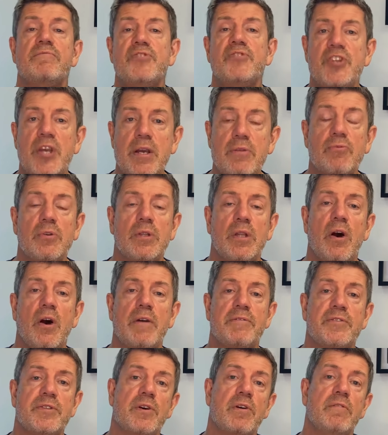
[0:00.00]
general
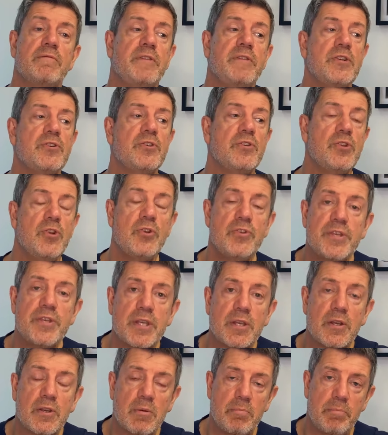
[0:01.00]
lifestyle vision using
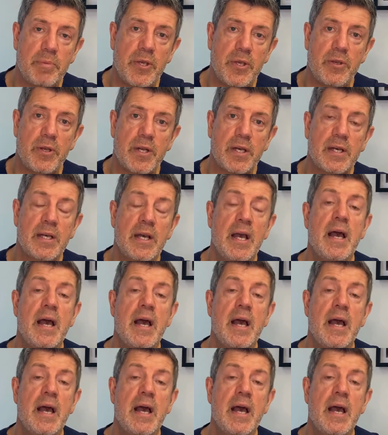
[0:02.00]
a computer,